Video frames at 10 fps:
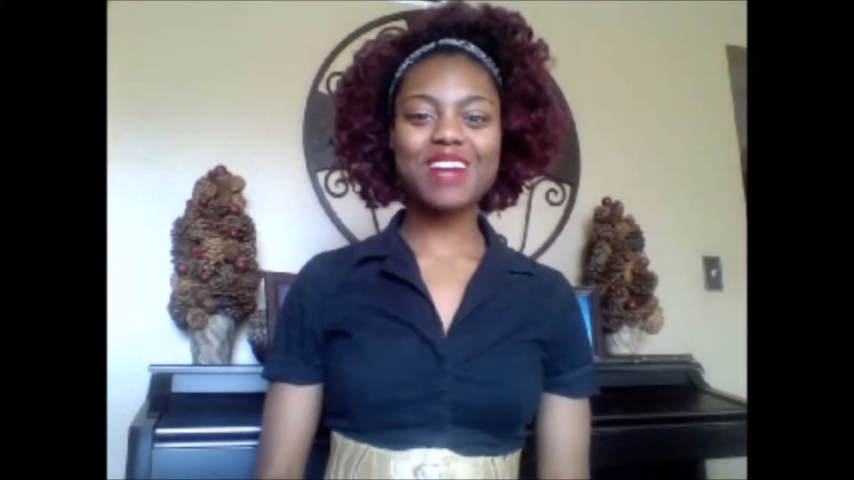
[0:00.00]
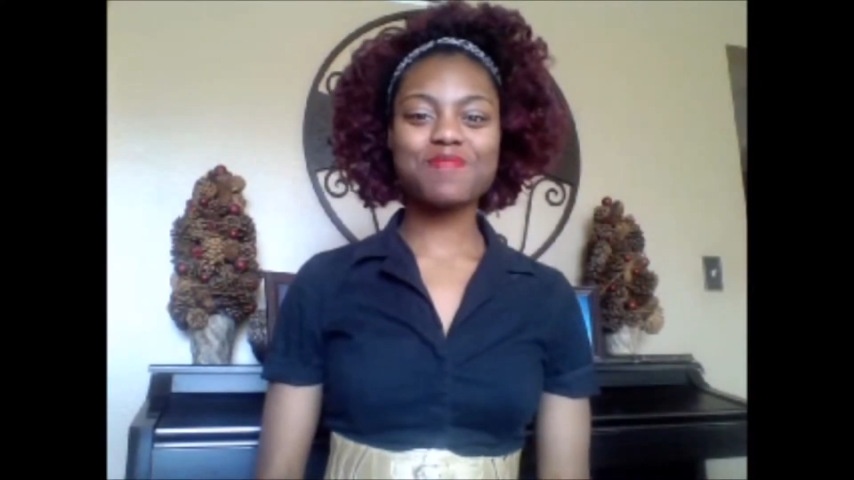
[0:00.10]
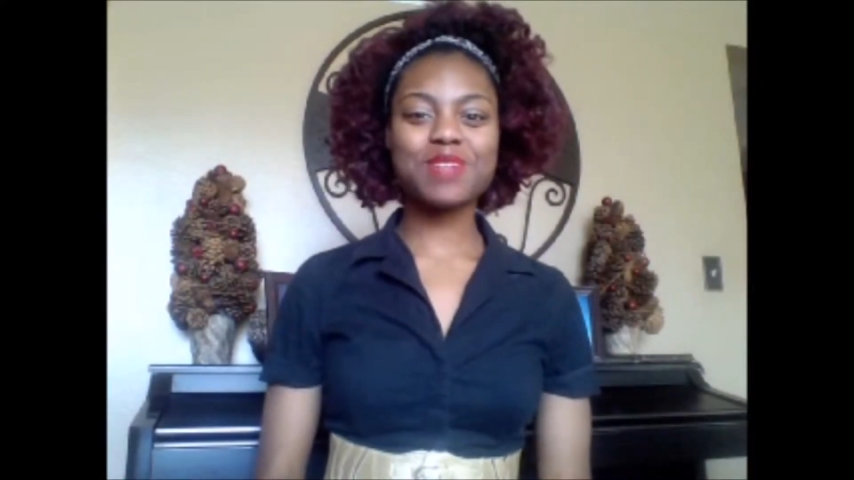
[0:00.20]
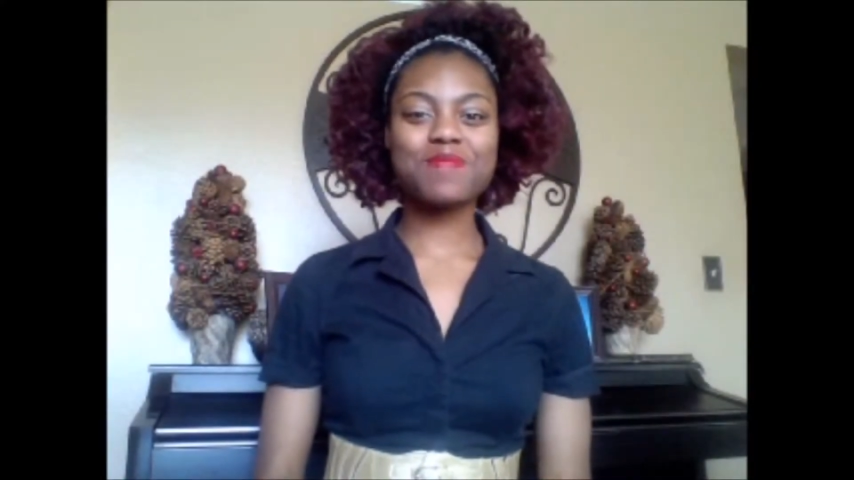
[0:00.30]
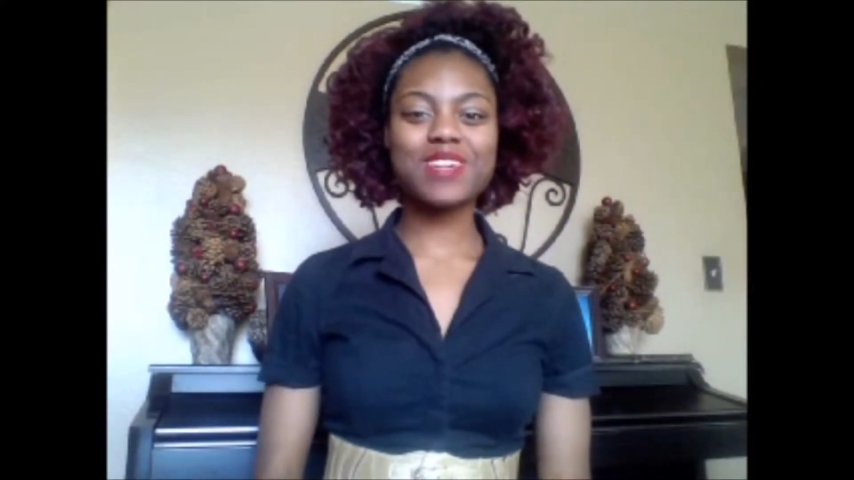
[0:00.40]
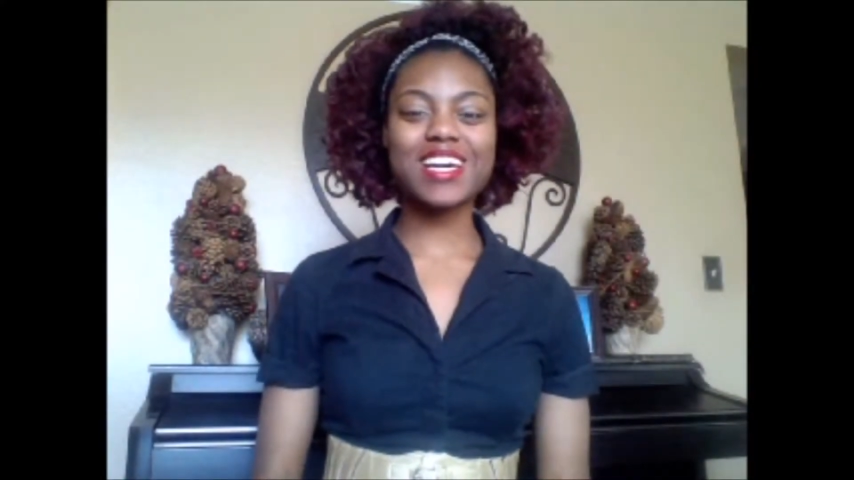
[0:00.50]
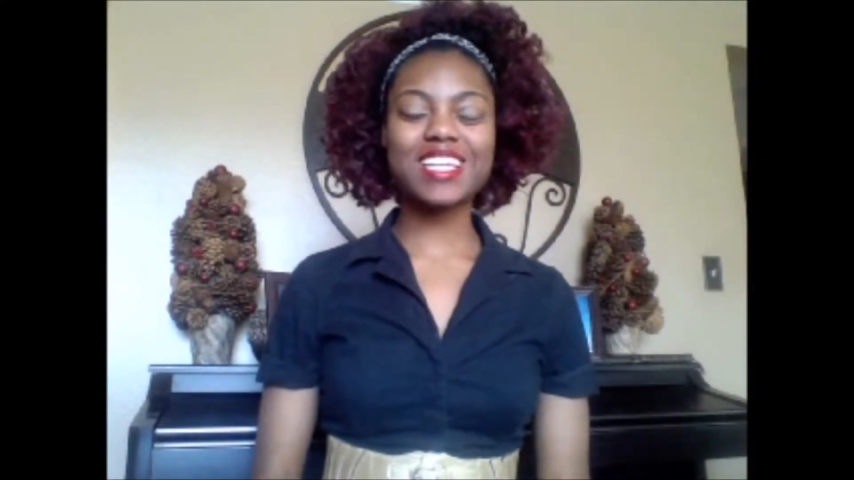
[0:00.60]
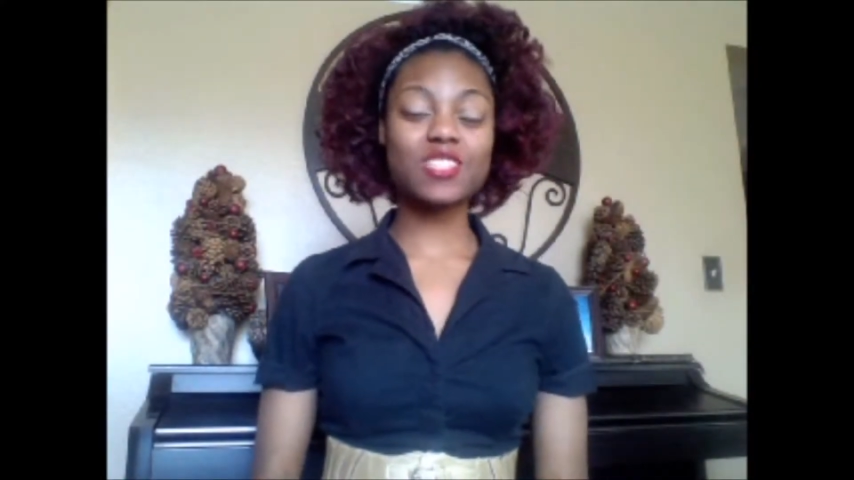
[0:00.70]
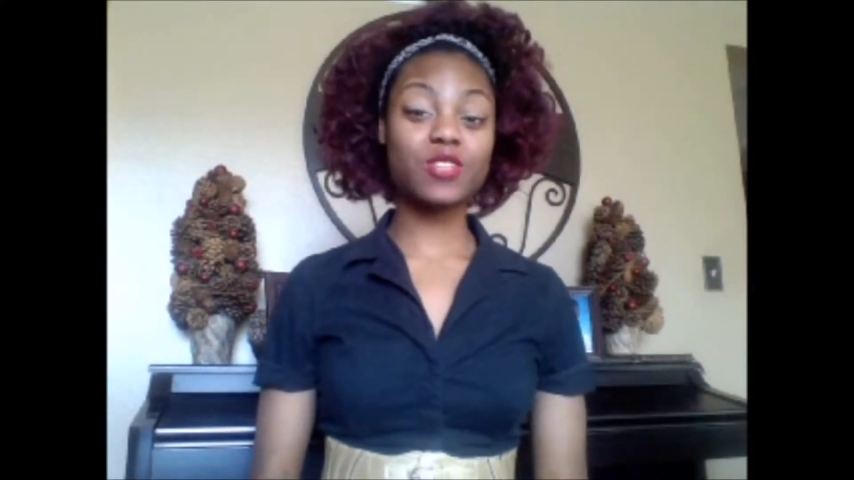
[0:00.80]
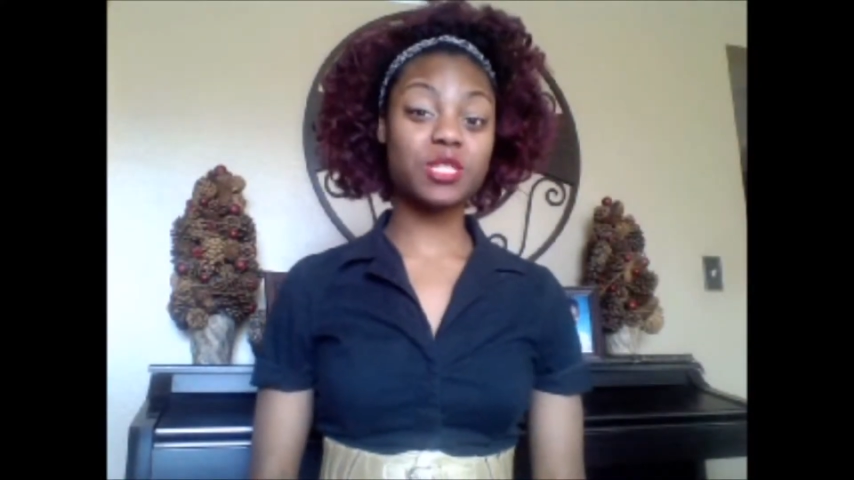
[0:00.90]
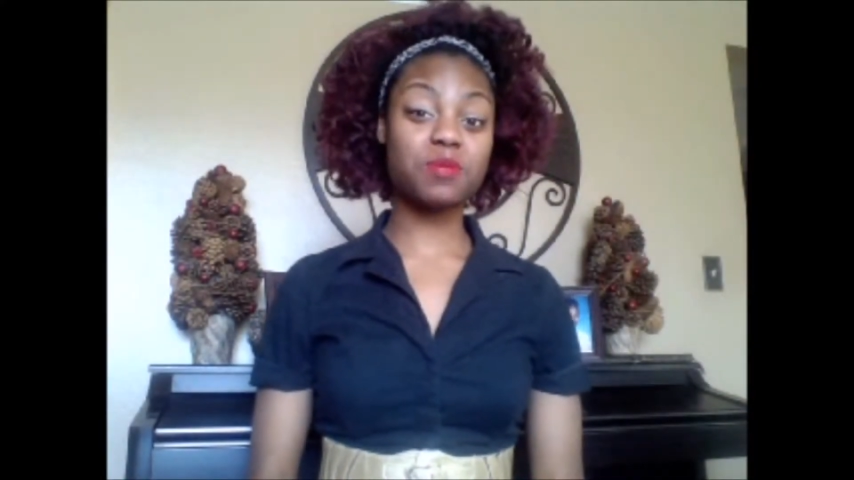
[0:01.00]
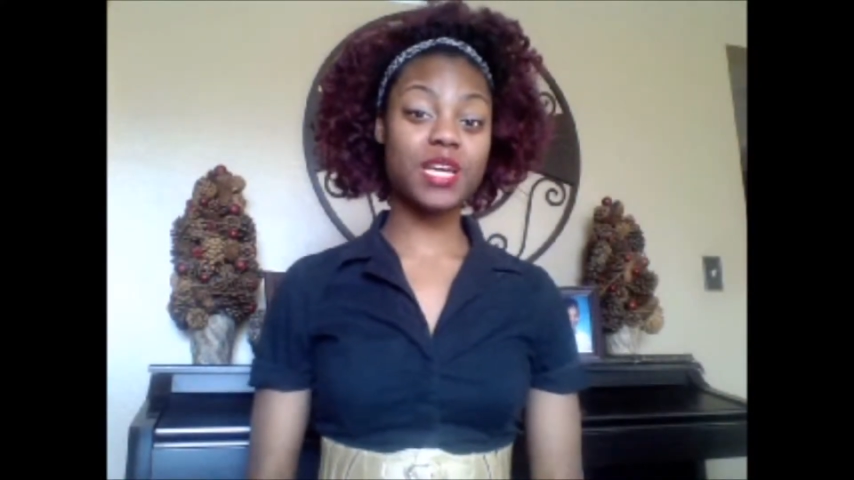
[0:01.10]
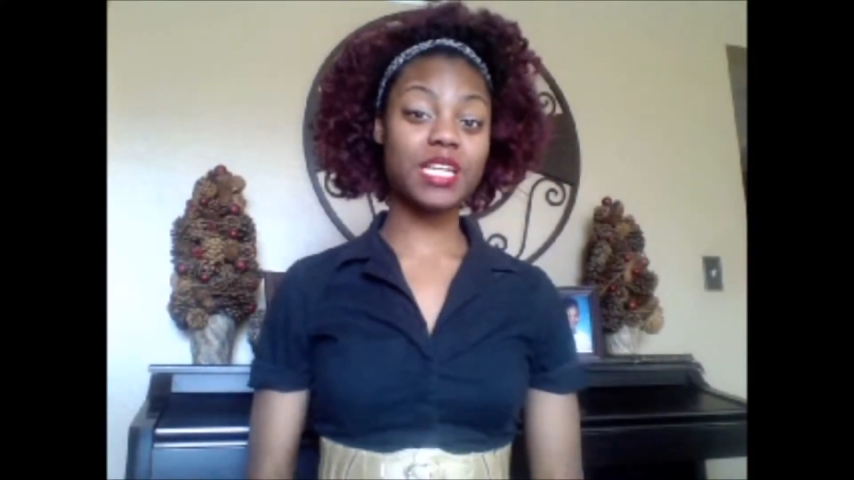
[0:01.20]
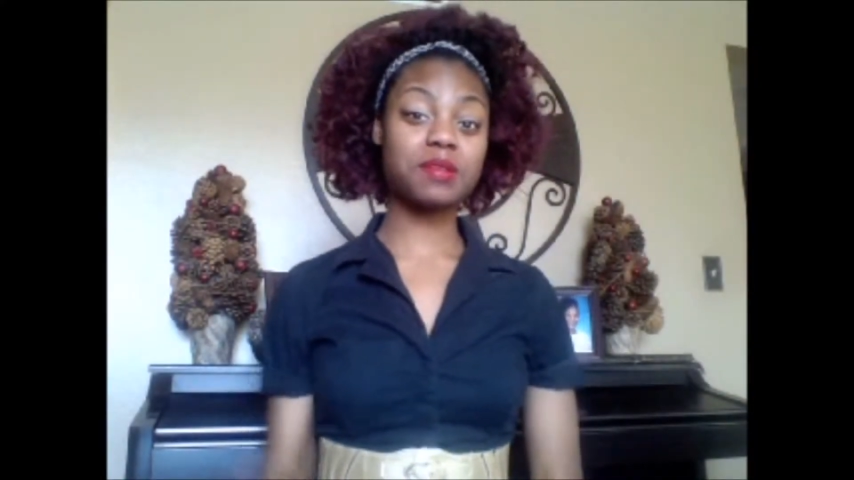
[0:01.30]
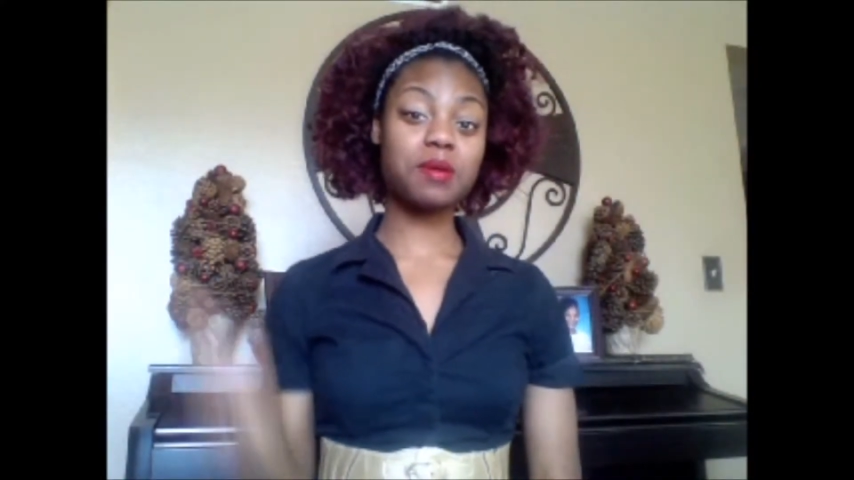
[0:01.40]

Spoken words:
mi amiga Social Manual